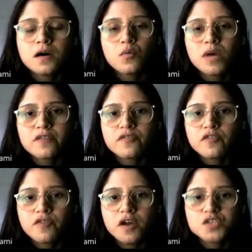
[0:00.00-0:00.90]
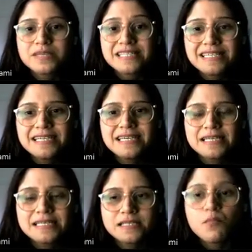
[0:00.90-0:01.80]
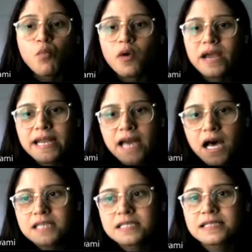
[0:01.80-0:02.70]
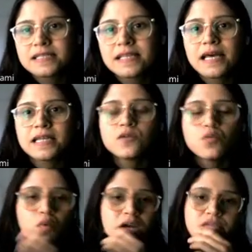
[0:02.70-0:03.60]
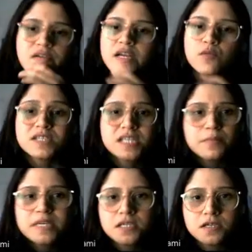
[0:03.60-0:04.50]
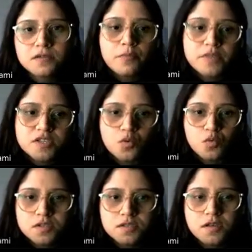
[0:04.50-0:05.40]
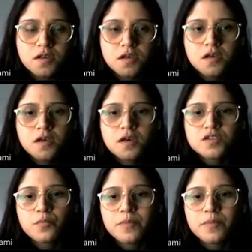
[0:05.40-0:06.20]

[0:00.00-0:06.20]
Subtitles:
whatever flux we see is more enhanced than whatever it was emitted from the source. So